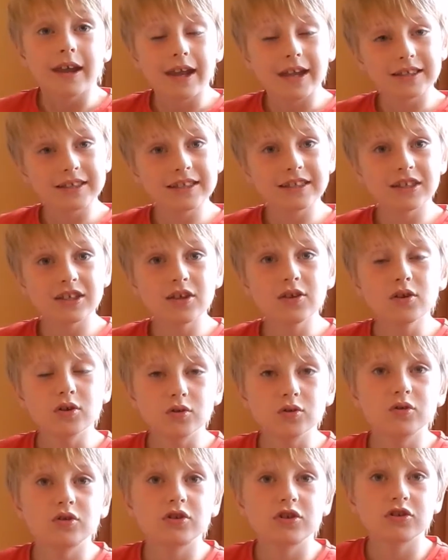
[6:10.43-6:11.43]
It is
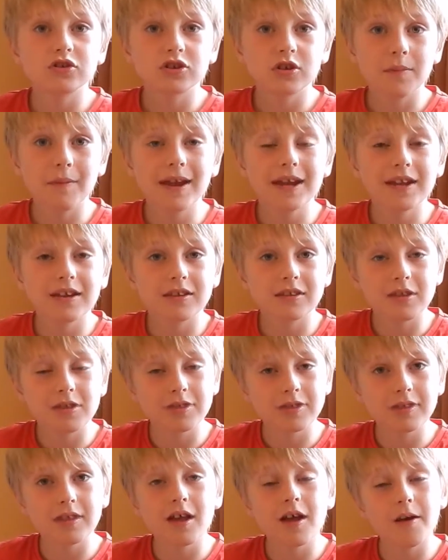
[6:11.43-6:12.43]
used to make the